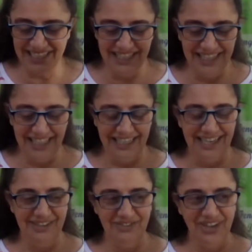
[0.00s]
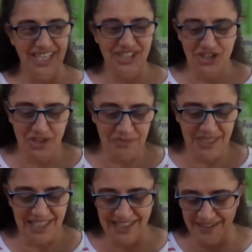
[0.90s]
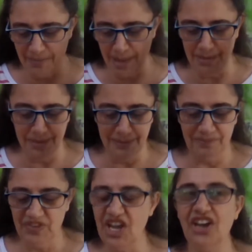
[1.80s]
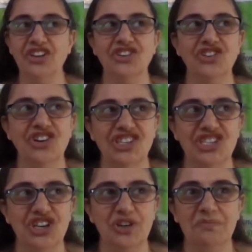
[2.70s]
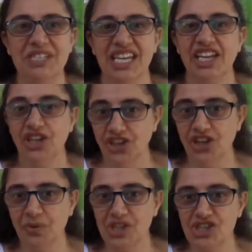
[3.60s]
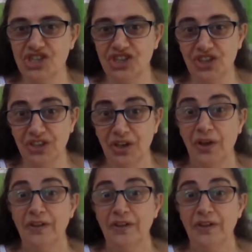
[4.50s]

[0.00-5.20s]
then we're doomed, and no, you're not doomed. You know what to do.